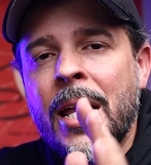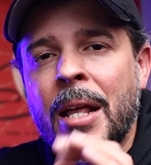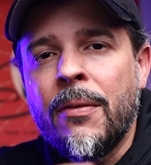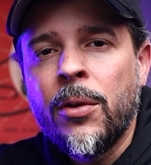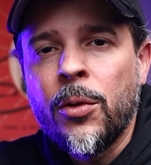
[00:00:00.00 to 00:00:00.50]

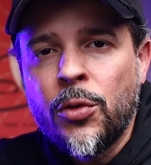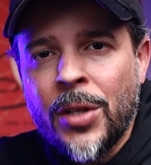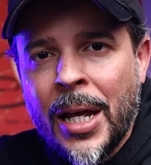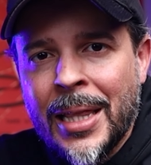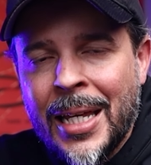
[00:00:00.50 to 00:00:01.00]
If you use
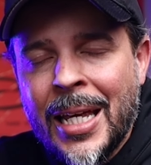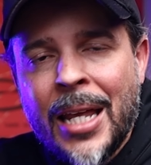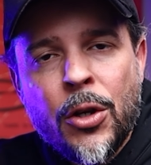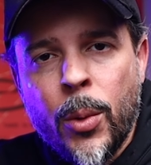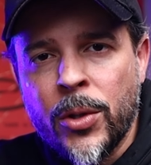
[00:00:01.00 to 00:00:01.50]
that link
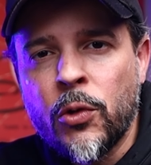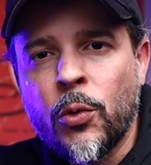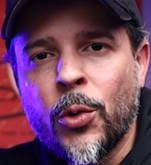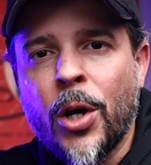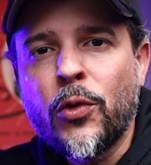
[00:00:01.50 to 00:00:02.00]
and no
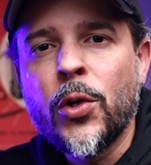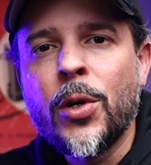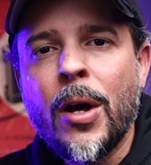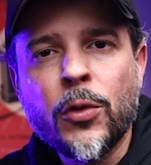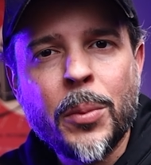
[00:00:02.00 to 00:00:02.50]
additional cost to you,
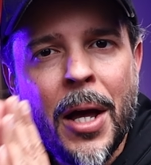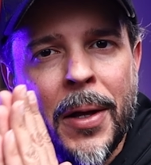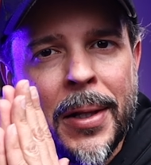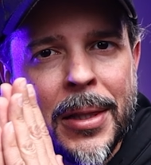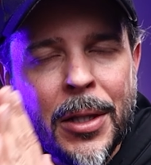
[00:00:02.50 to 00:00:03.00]
it helps me
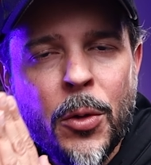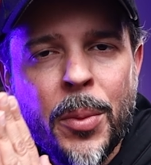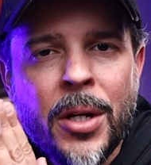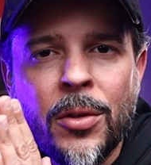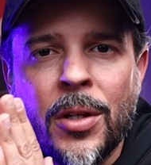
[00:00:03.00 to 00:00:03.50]
out a little
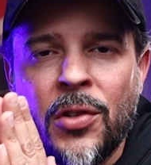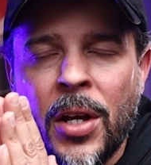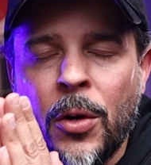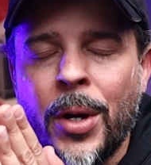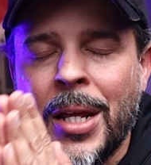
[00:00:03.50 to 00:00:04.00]
bit here on the
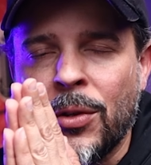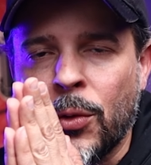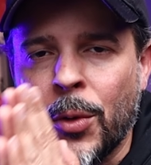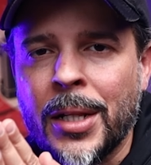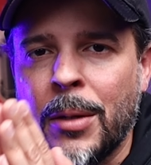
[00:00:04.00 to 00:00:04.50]
channel and it's
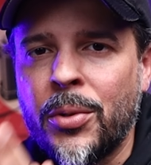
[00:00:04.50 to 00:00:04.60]
greatly